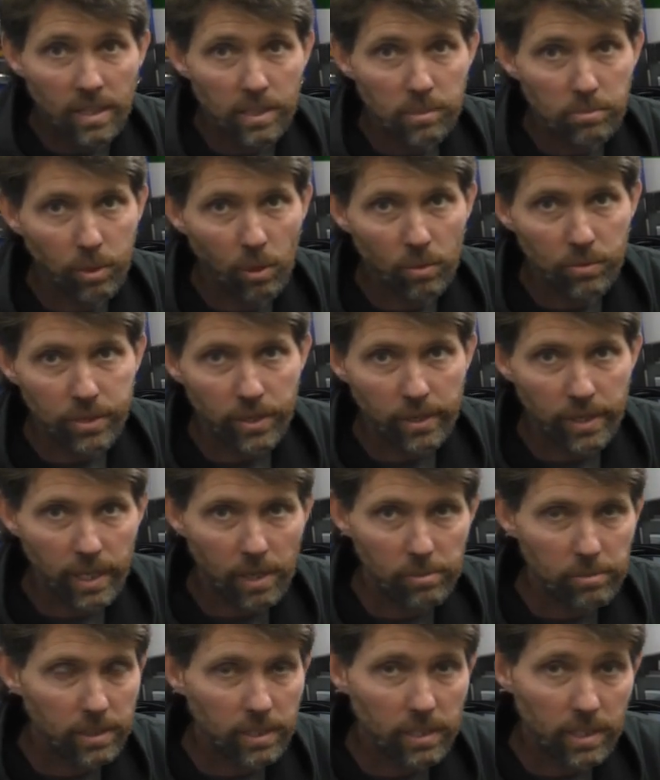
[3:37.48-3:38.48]
That's Paul
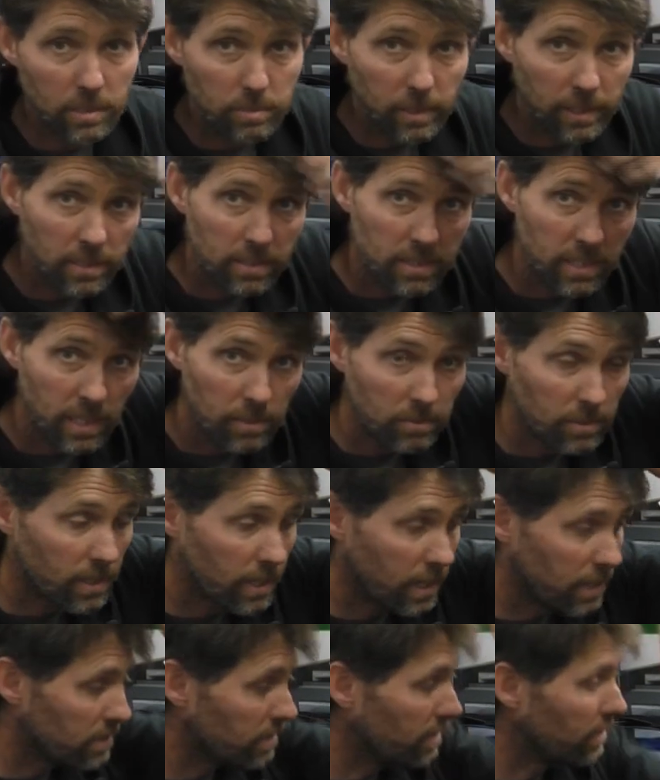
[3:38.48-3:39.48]
turning up. I didn't expect to see him
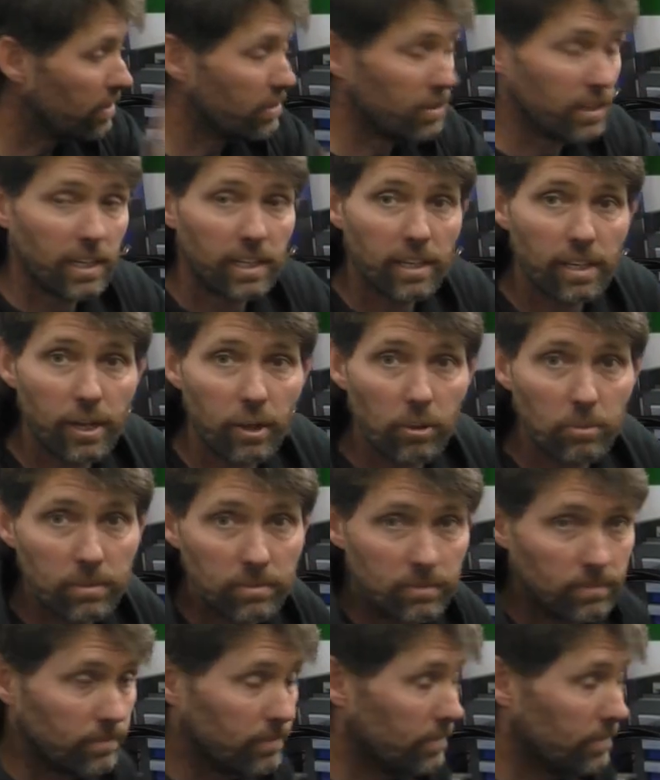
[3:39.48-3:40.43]
today, so good, he can help.